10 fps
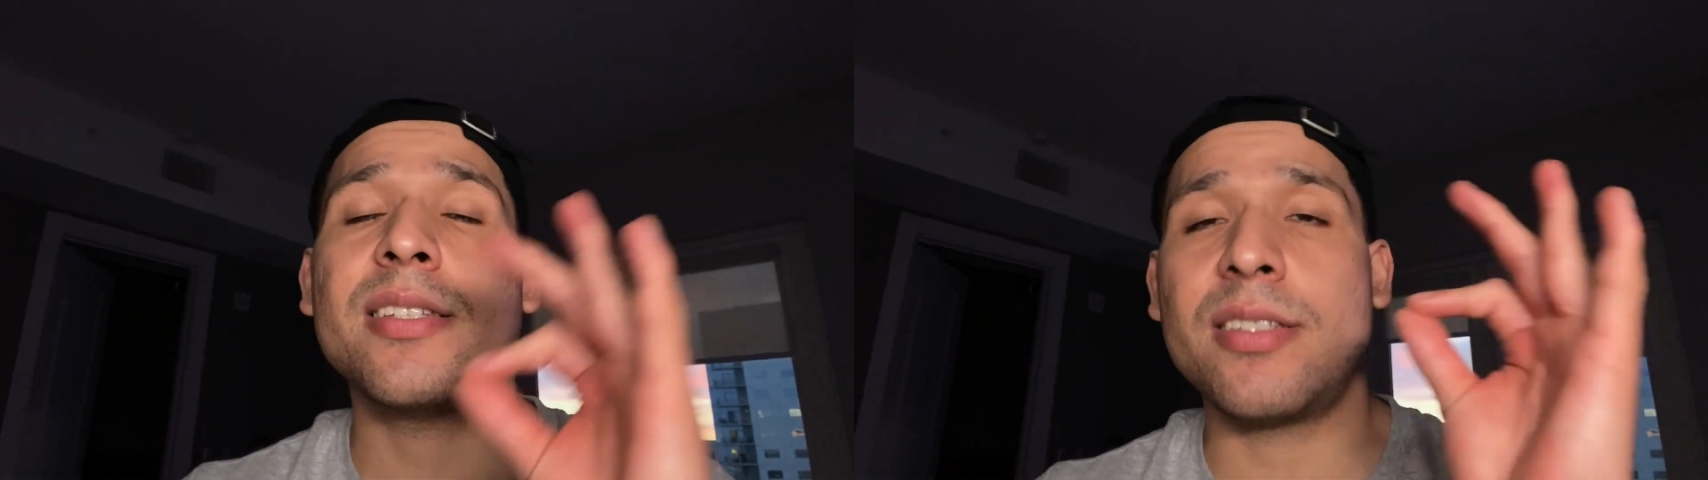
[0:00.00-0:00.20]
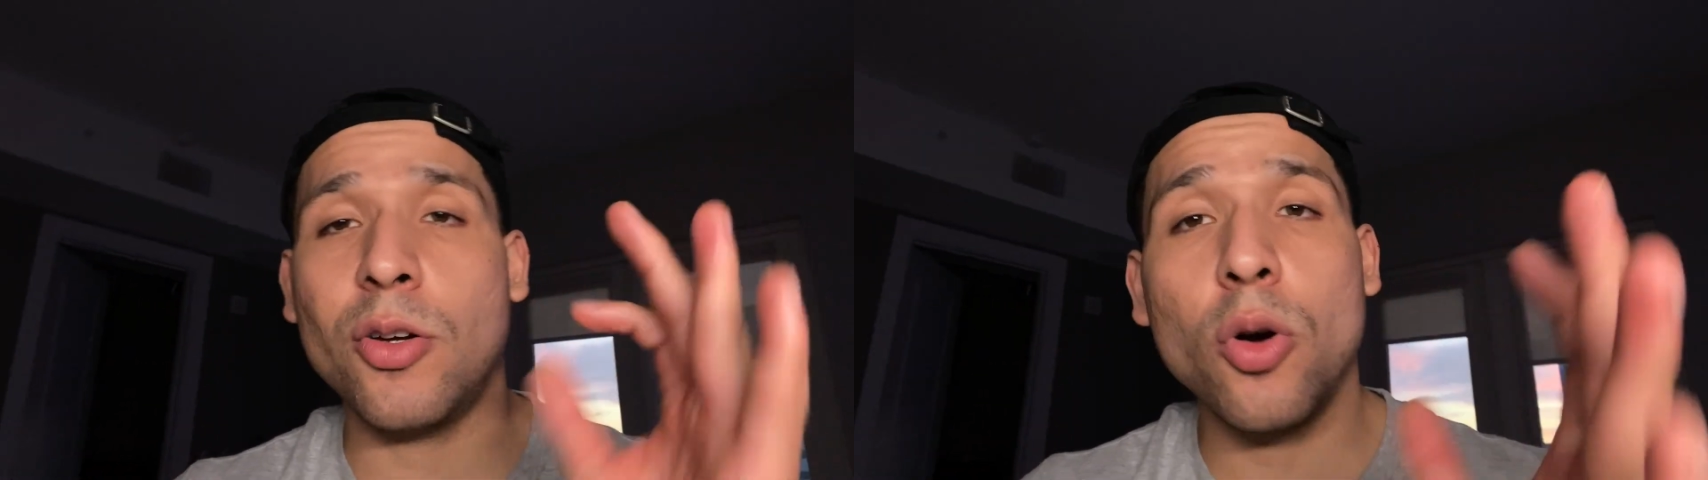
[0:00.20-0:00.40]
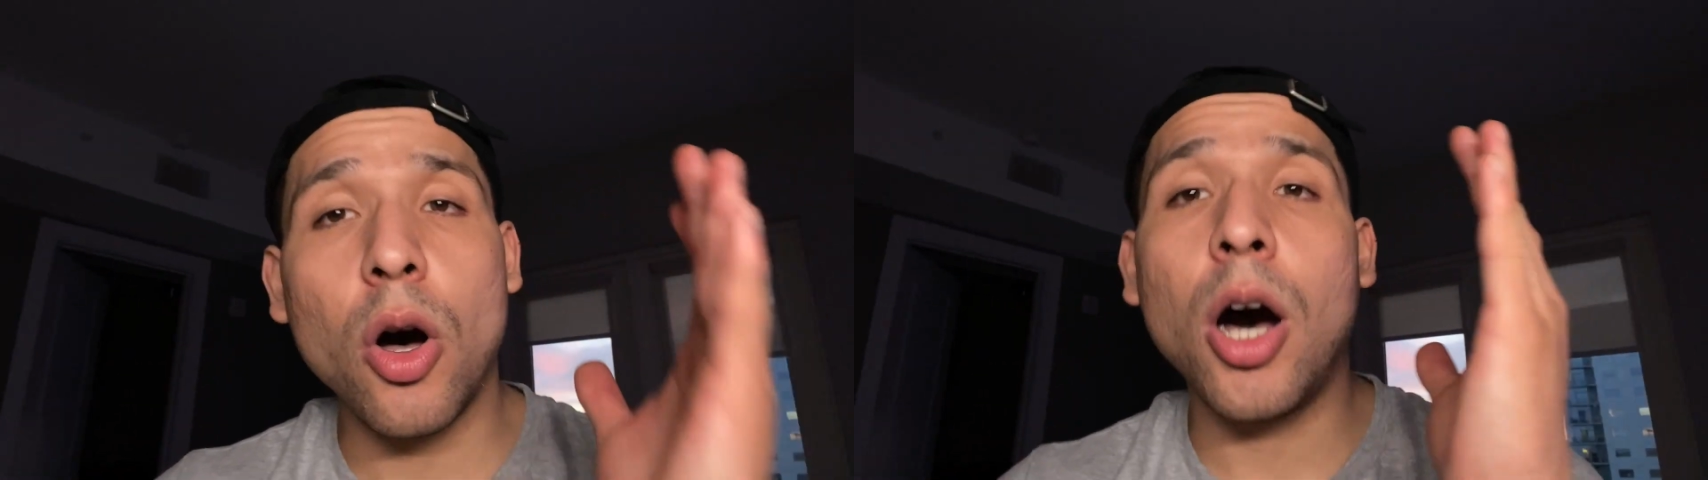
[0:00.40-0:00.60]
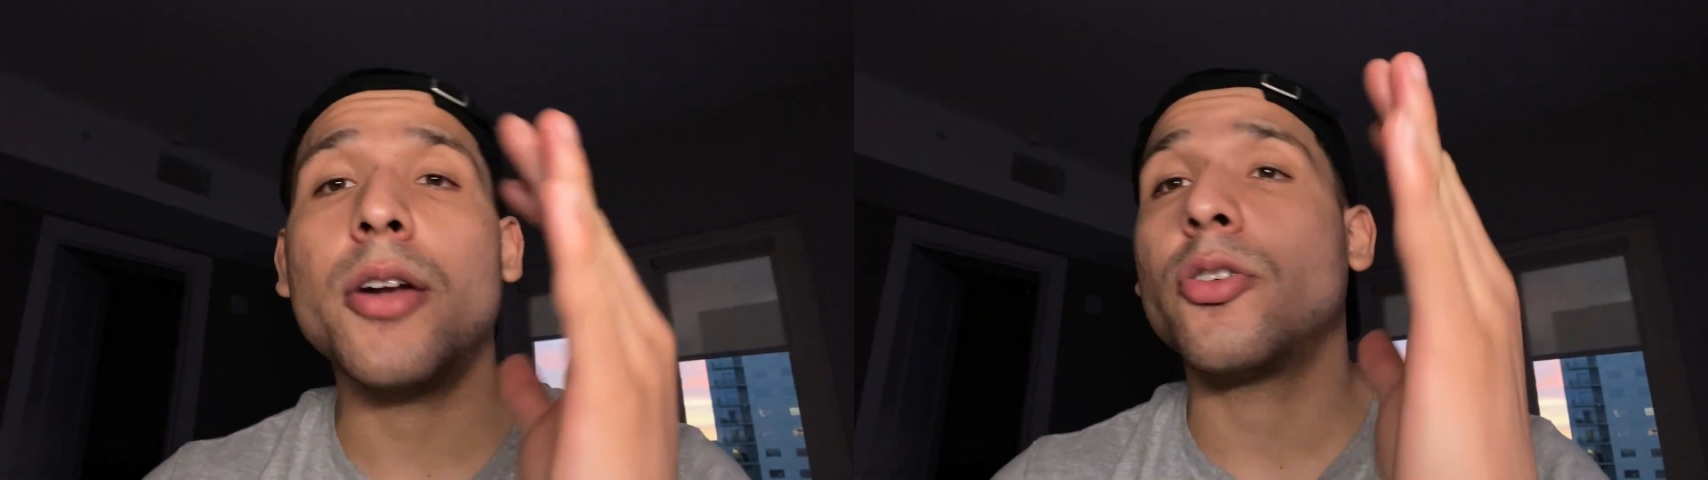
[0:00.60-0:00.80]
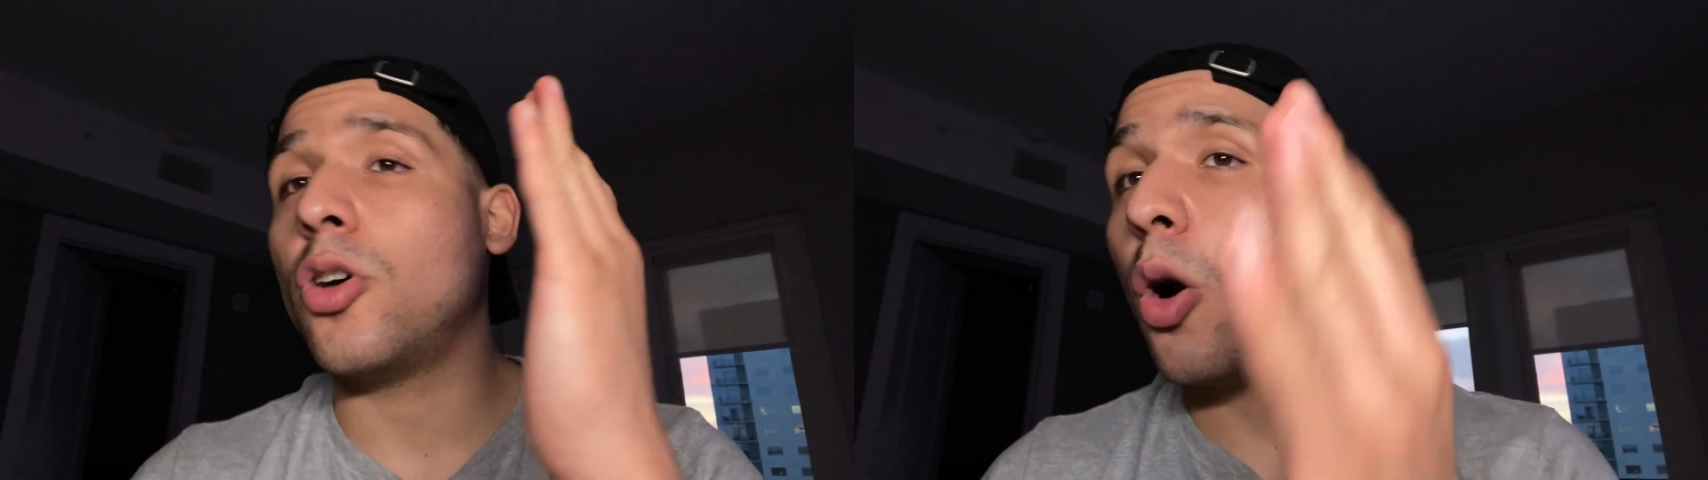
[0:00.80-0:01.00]
still
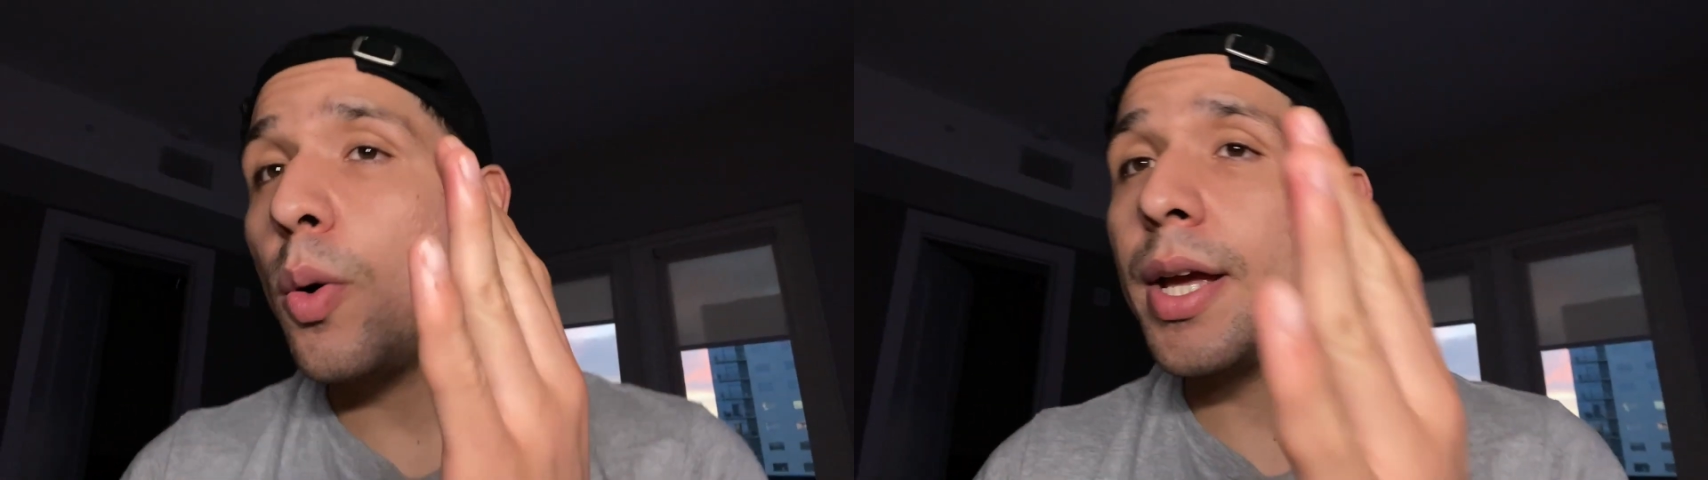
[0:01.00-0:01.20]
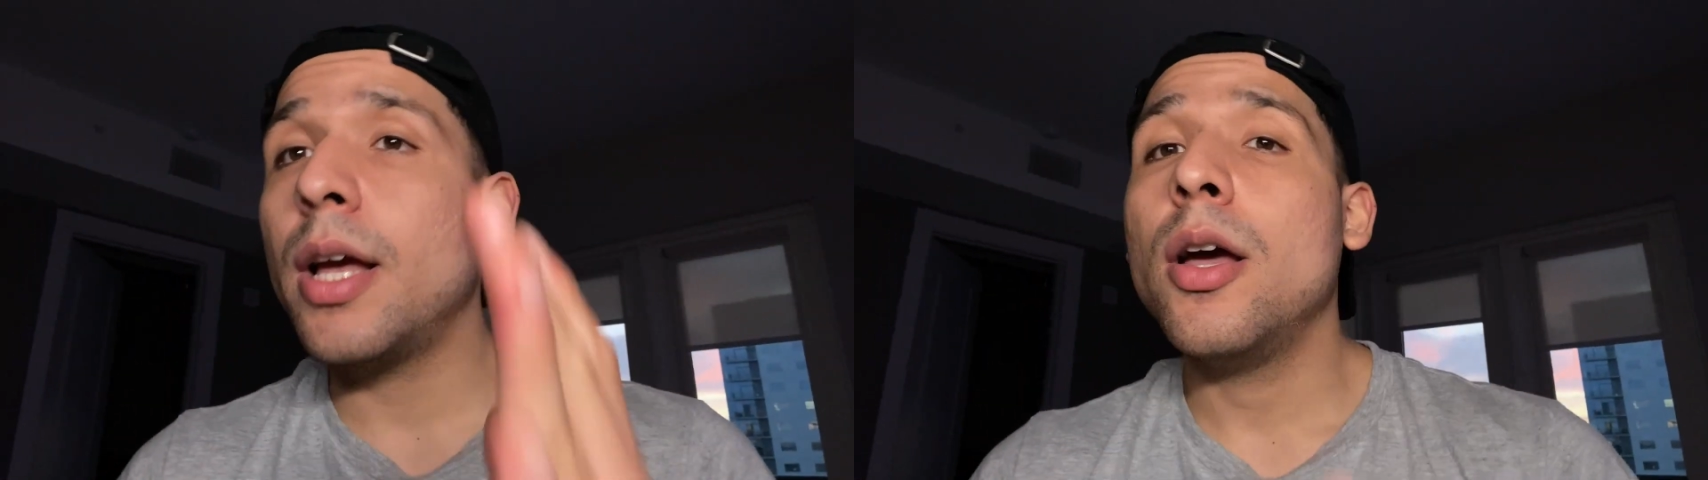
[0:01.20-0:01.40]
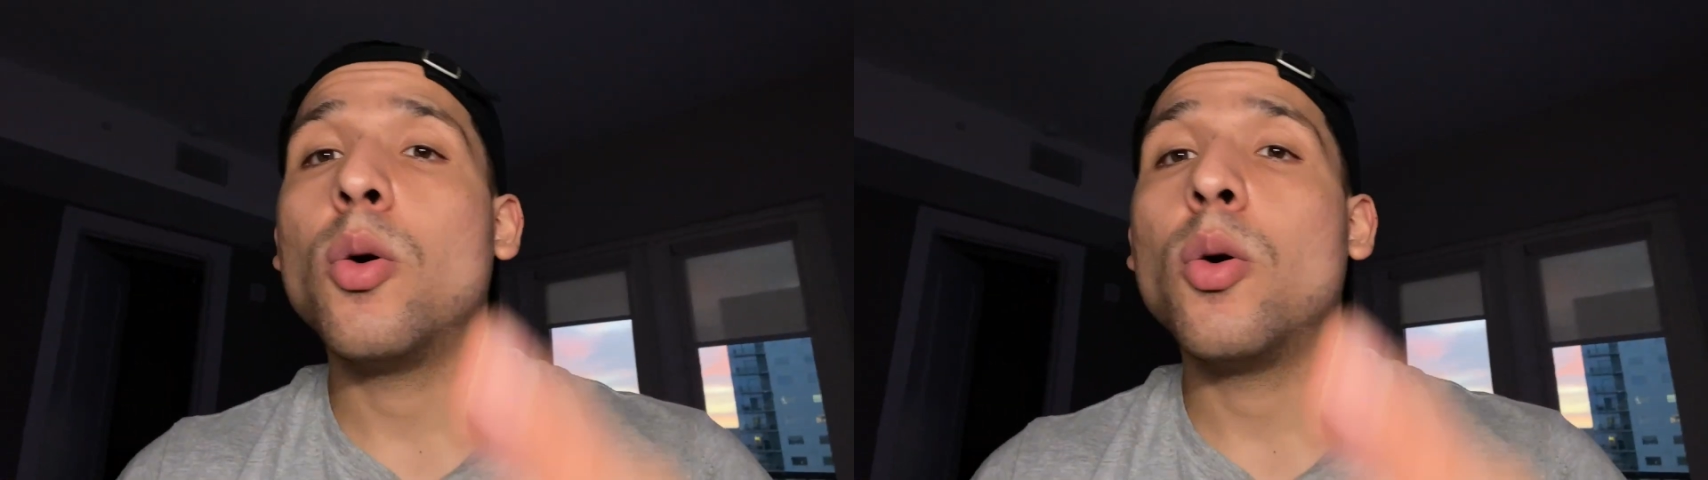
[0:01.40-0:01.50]
ongoing.